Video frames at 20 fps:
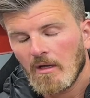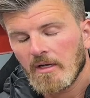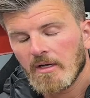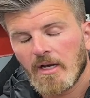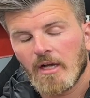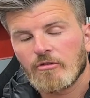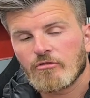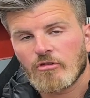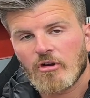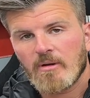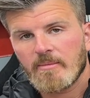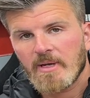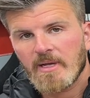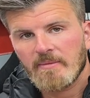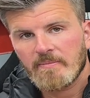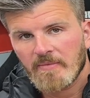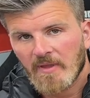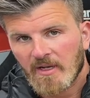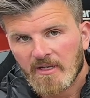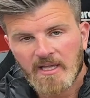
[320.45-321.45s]
no
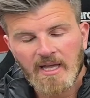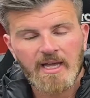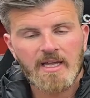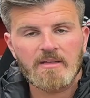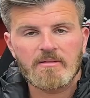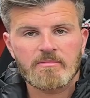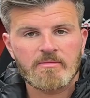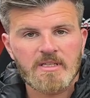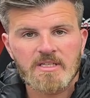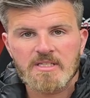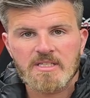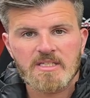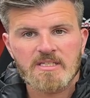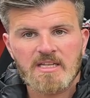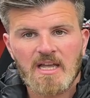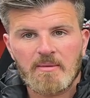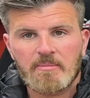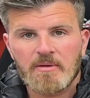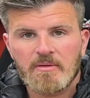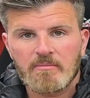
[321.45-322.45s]
drama, okay, these things
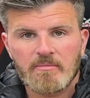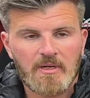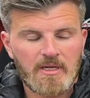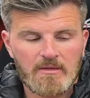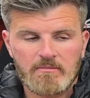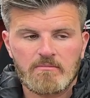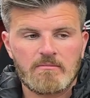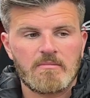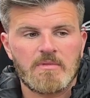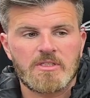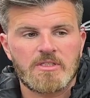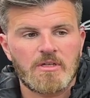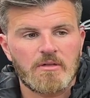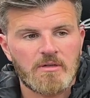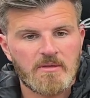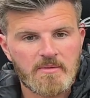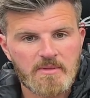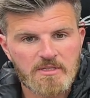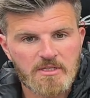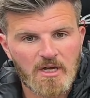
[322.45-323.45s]
happen, but I
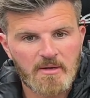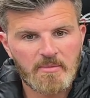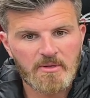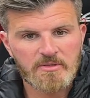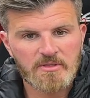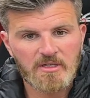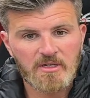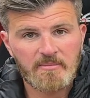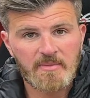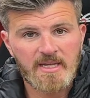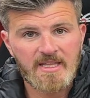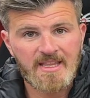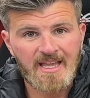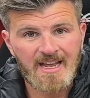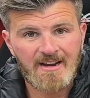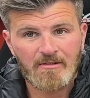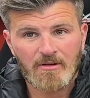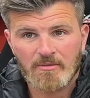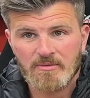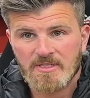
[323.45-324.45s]
told him the time I was going to be
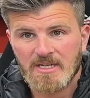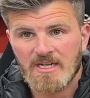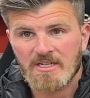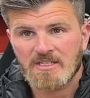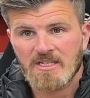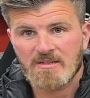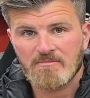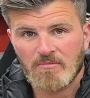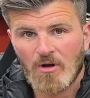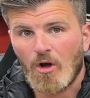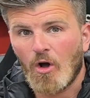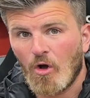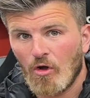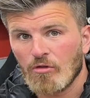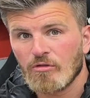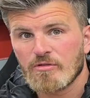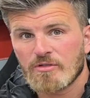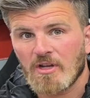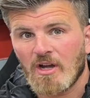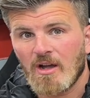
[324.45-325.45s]
there. I was actually
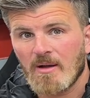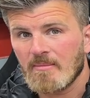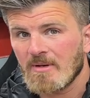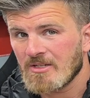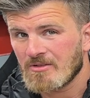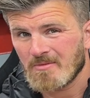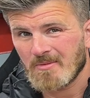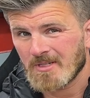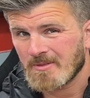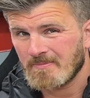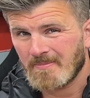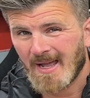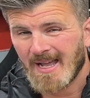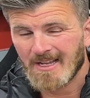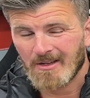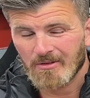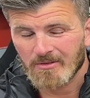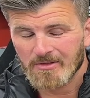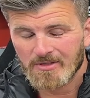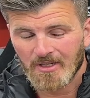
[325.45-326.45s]
on time, literally much
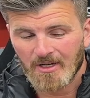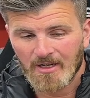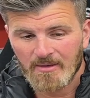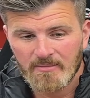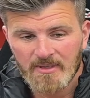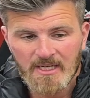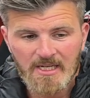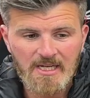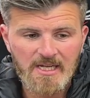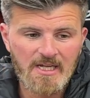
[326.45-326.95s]
bang on time.